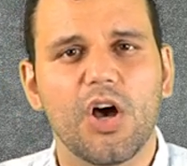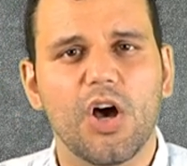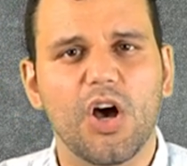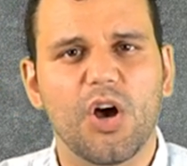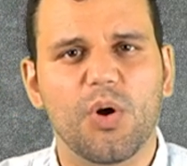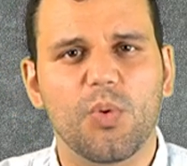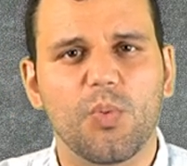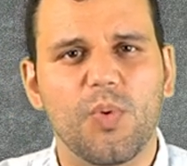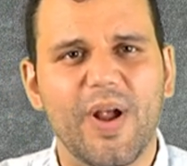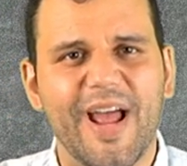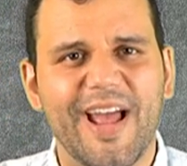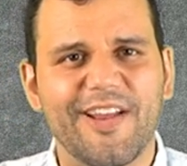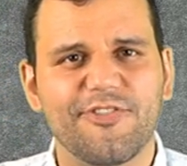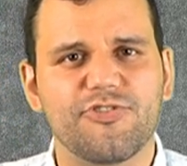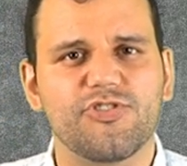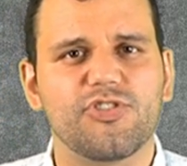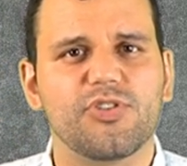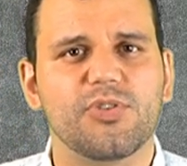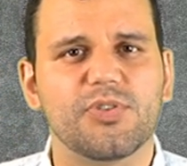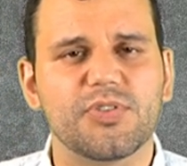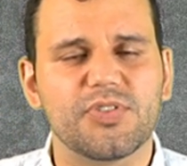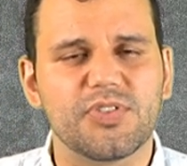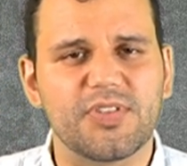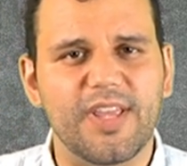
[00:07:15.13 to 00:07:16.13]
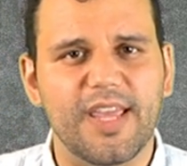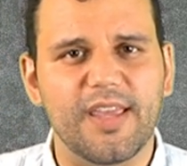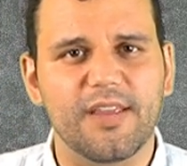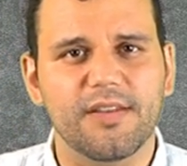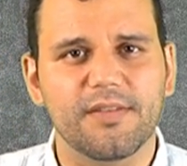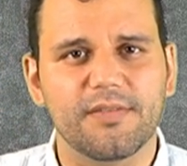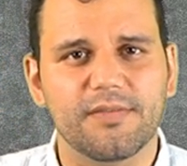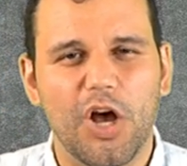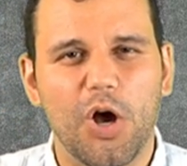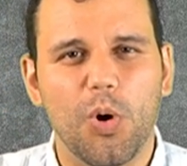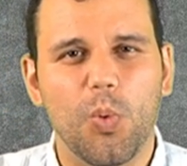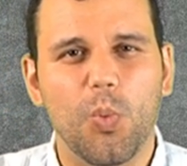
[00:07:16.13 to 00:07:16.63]
a rational
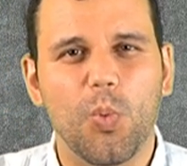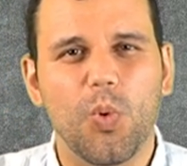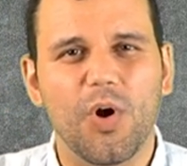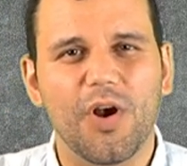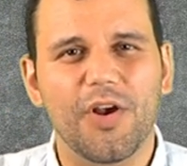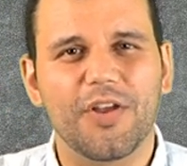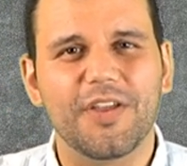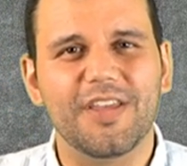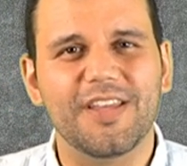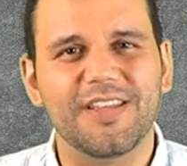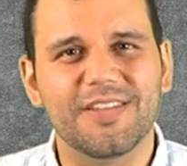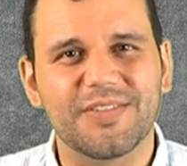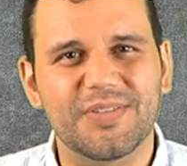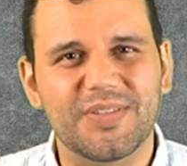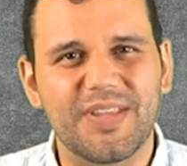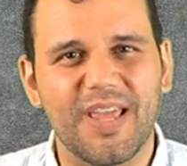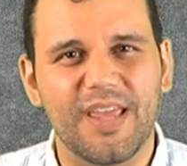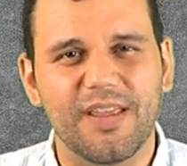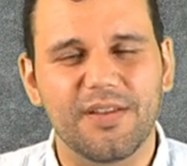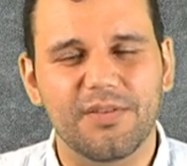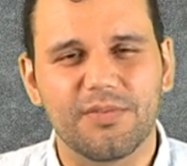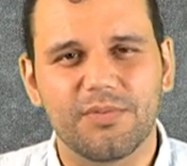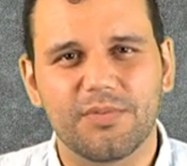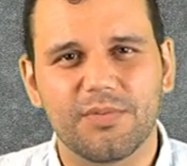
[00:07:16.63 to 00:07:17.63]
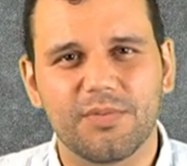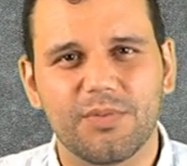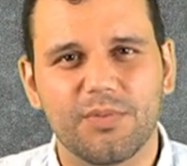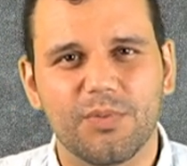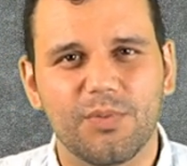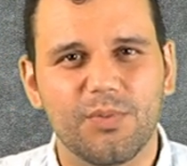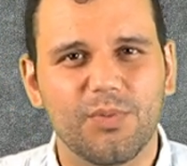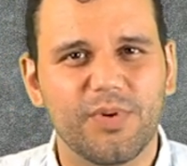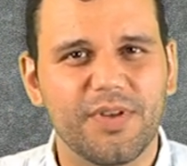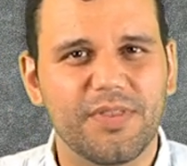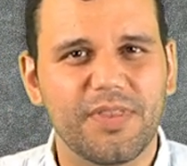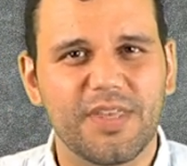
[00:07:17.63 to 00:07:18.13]
state, a working state
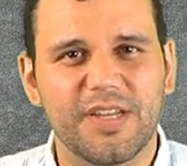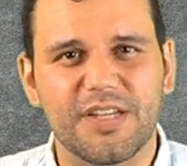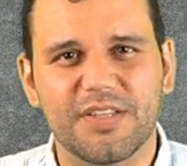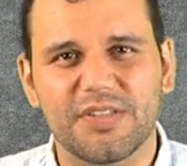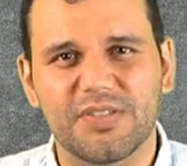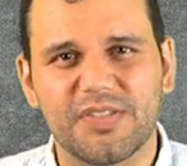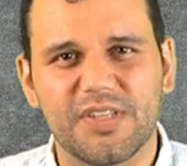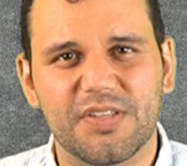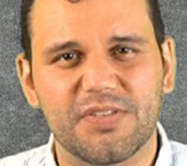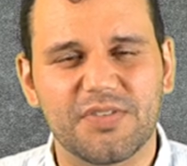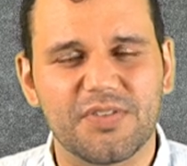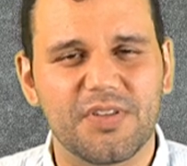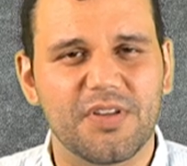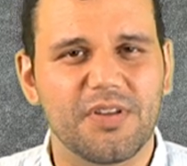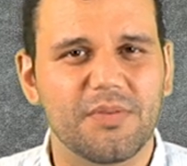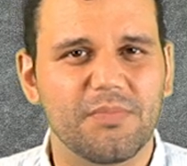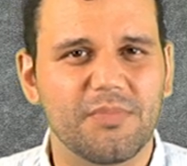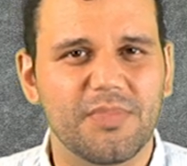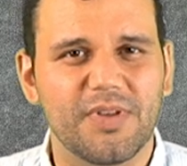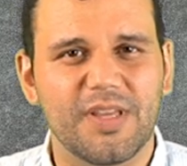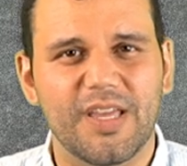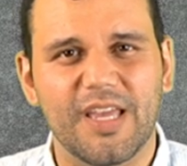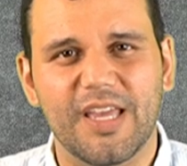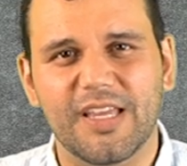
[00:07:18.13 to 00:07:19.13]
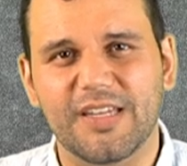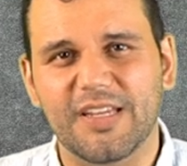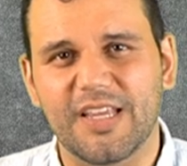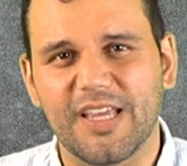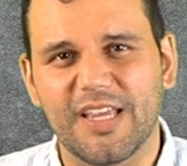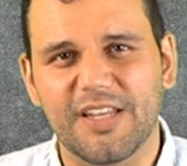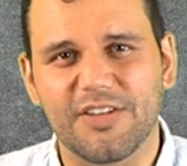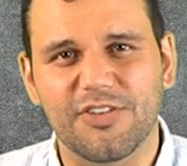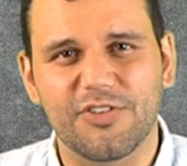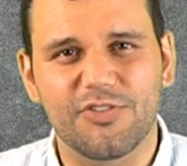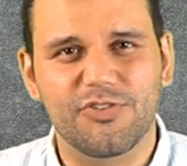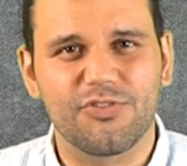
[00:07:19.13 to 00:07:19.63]
within a system, an
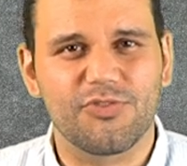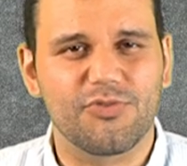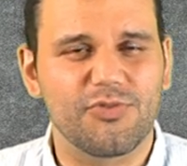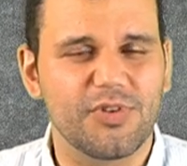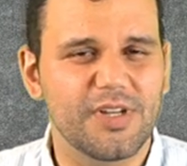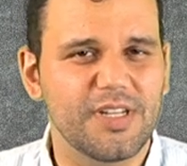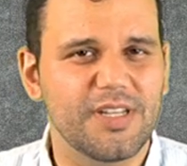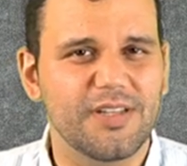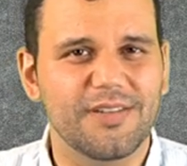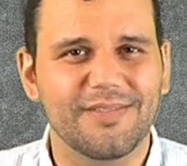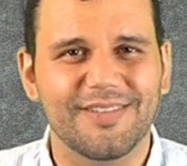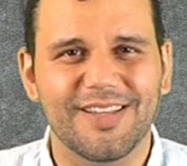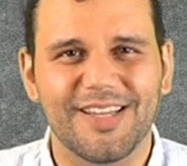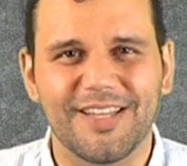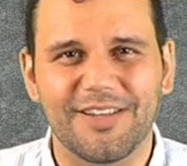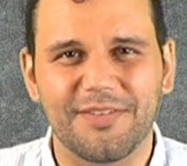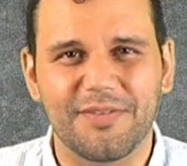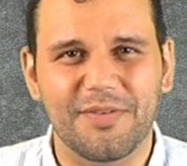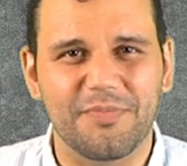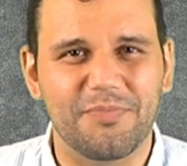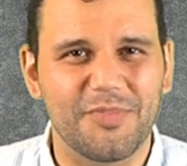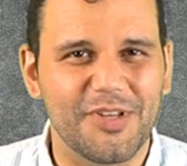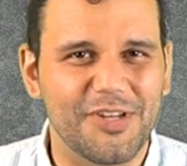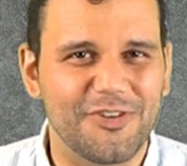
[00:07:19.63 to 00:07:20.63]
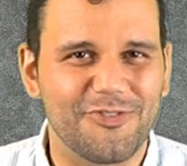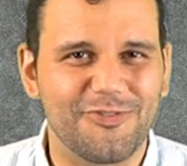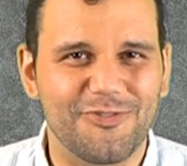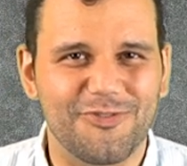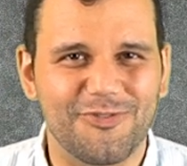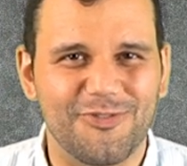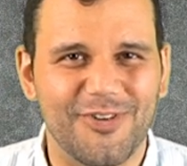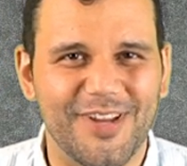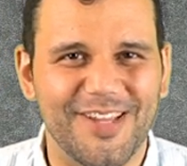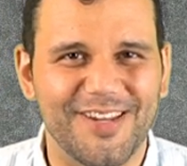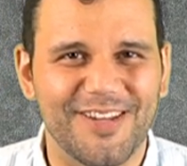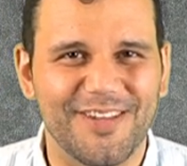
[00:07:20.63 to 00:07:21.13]
industry, an
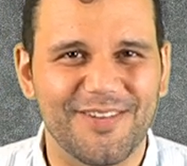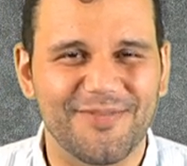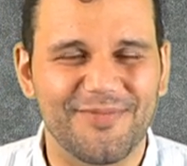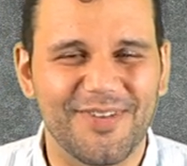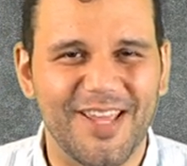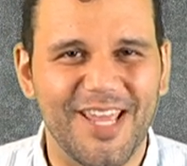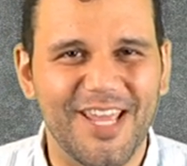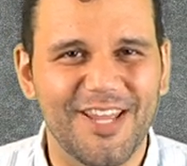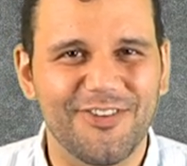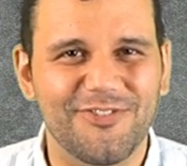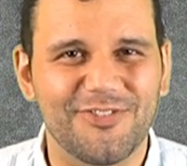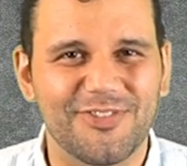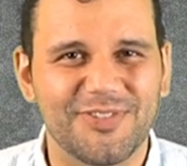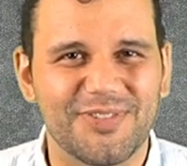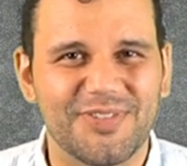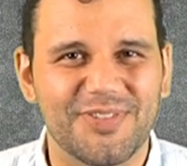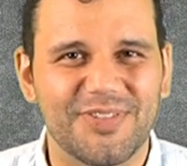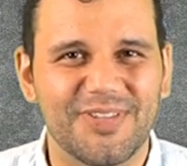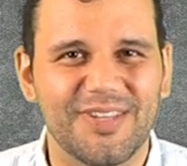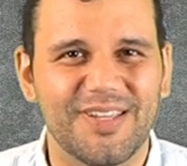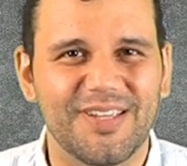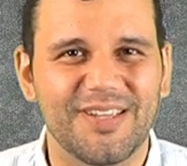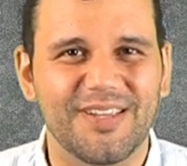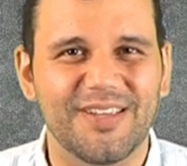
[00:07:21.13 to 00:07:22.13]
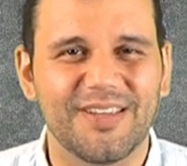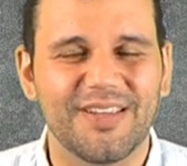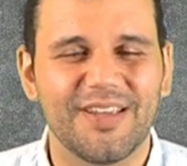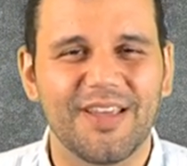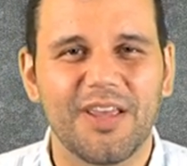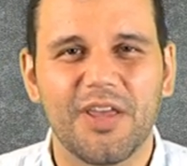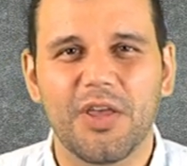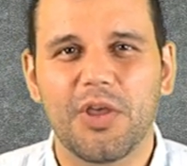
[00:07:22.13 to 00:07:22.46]
administrative agency,